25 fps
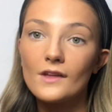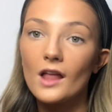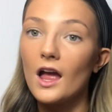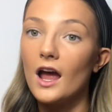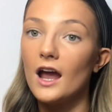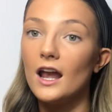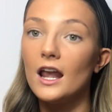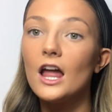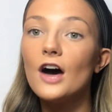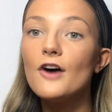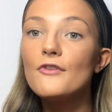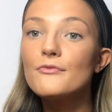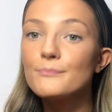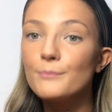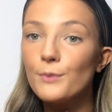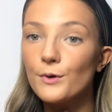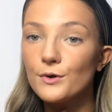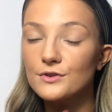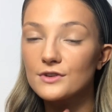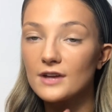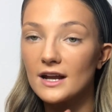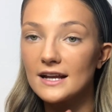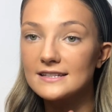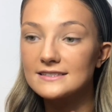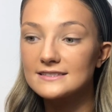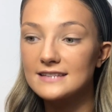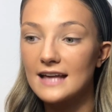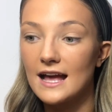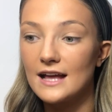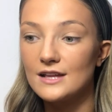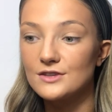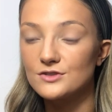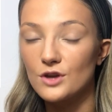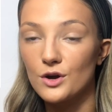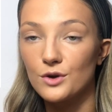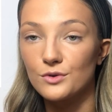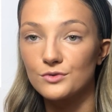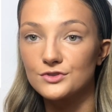I love Bondi
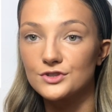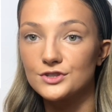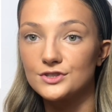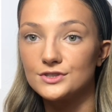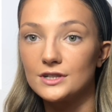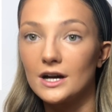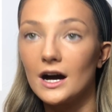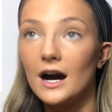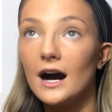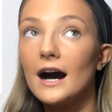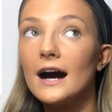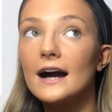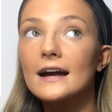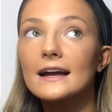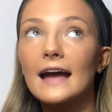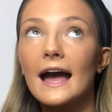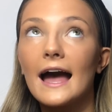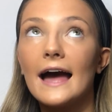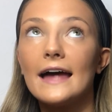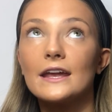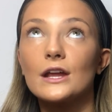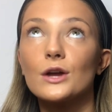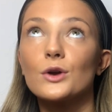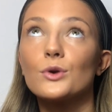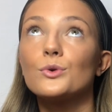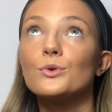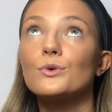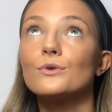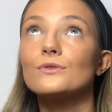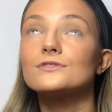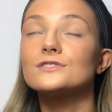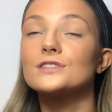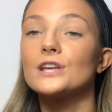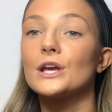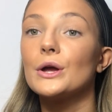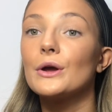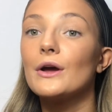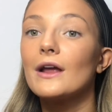Sands Ultra Dark, and I
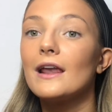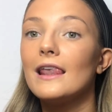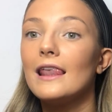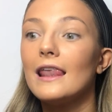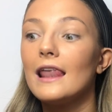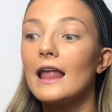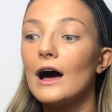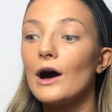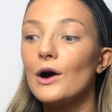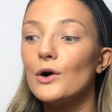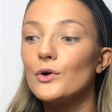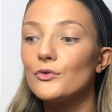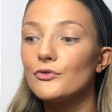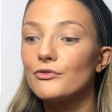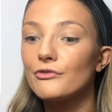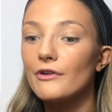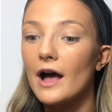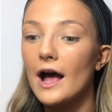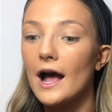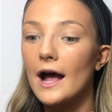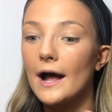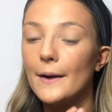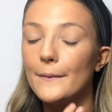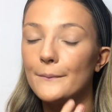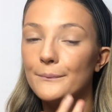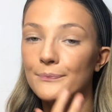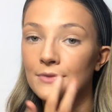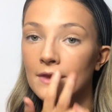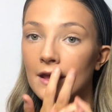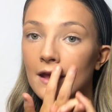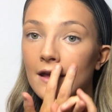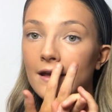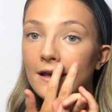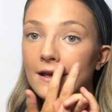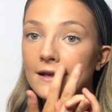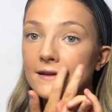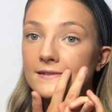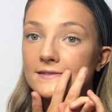also love
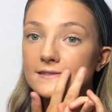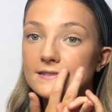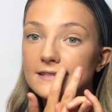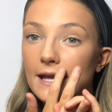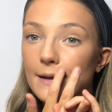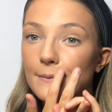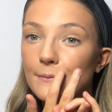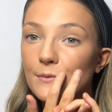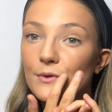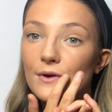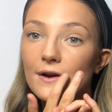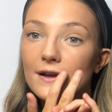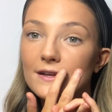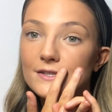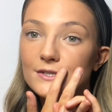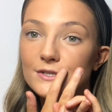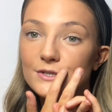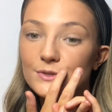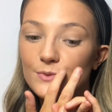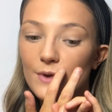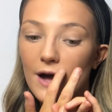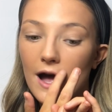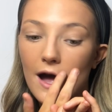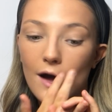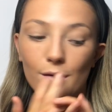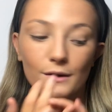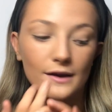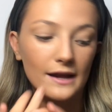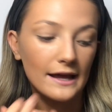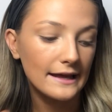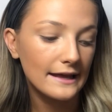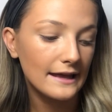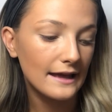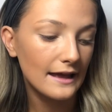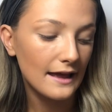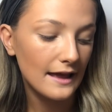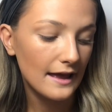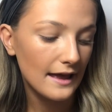Saint Moritz as well.
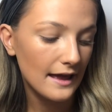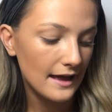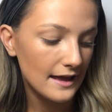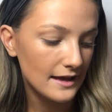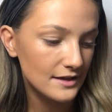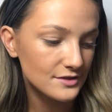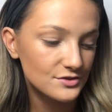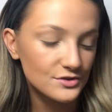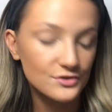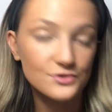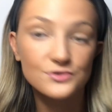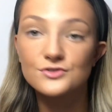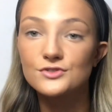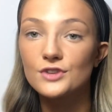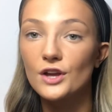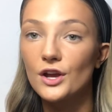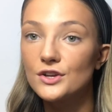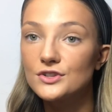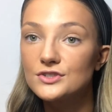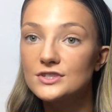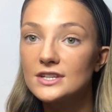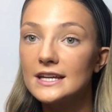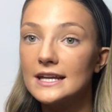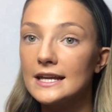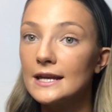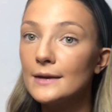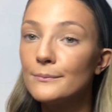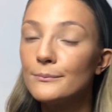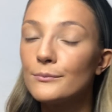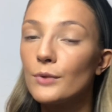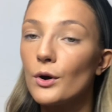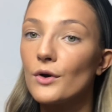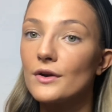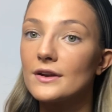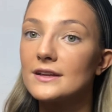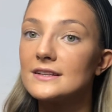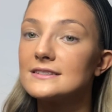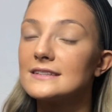Like, it's so cheap, but
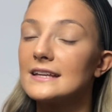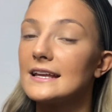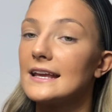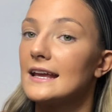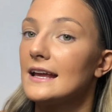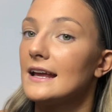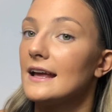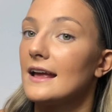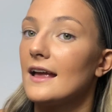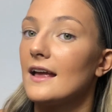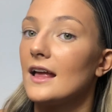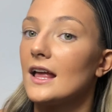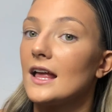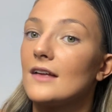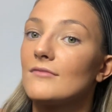honestly,